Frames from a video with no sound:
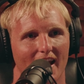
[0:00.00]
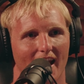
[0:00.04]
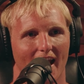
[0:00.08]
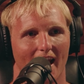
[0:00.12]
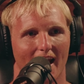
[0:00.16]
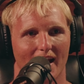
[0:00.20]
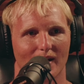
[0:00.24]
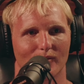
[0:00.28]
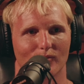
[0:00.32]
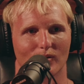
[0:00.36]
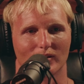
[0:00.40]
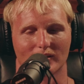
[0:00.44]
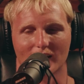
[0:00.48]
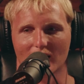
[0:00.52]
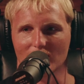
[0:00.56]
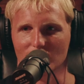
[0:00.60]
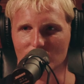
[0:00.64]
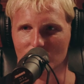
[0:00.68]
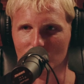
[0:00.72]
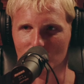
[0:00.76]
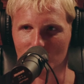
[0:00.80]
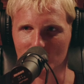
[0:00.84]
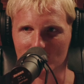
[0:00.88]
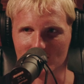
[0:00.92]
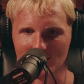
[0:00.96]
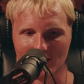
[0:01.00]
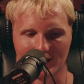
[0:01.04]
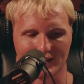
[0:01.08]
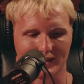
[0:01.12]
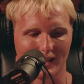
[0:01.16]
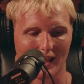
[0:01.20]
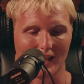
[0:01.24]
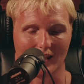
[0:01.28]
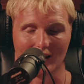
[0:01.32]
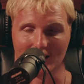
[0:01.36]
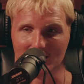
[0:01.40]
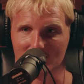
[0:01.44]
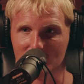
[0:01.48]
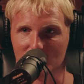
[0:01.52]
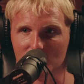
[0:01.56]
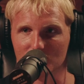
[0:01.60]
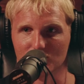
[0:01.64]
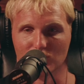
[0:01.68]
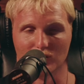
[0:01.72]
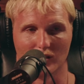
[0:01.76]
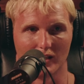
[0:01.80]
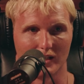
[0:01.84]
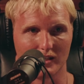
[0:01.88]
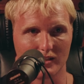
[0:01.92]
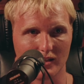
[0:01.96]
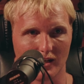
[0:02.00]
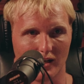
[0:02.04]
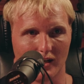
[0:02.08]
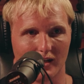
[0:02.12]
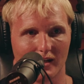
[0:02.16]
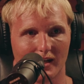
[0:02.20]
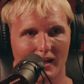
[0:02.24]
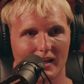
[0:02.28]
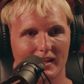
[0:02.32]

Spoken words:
And what they do is like they like splinter